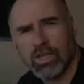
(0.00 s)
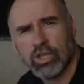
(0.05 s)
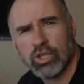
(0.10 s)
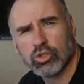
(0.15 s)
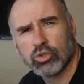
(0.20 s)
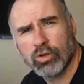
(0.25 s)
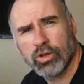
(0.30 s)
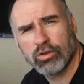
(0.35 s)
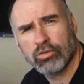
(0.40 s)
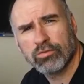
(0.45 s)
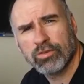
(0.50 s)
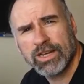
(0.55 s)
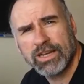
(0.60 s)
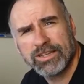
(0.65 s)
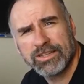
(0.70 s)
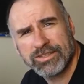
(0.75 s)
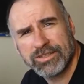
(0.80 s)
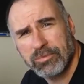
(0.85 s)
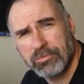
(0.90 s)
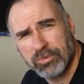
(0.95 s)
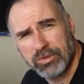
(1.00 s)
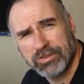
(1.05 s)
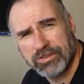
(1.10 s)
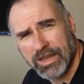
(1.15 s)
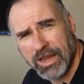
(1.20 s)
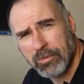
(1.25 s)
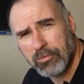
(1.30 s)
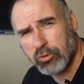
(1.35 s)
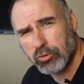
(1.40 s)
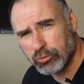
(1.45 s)
So we've got a really simple
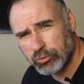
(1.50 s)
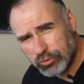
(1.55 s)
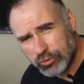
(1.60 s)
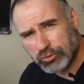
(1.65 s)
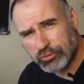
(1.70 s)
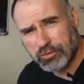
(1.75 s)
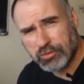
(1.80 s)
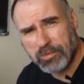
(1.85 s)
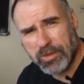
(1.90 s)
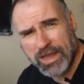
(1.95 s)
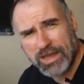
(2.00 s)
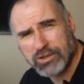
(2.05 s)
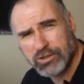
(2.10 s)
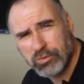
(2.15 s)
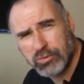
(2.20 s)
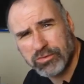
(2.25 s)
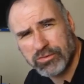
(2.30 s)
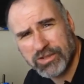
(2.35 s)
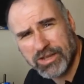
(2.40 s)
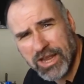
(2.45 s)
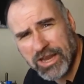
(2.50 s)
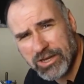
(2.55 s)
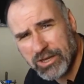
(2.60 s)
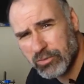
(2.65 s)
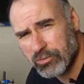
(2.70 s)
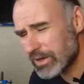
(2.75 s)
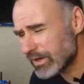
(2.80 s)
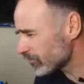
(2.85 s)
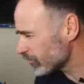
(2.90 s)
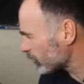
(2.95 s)
demo just to remind you of
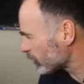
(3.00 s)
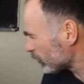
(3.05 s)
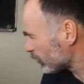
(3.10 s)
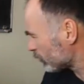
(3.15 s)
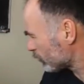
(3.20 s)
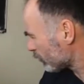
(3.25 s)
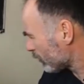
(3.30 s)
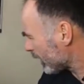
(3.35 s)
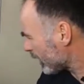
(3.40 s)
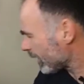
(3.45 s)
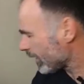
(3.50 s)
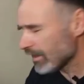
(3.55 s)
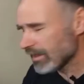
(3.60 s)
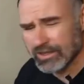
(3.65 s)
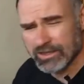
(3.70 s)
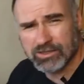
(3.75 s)
standing waves on a string.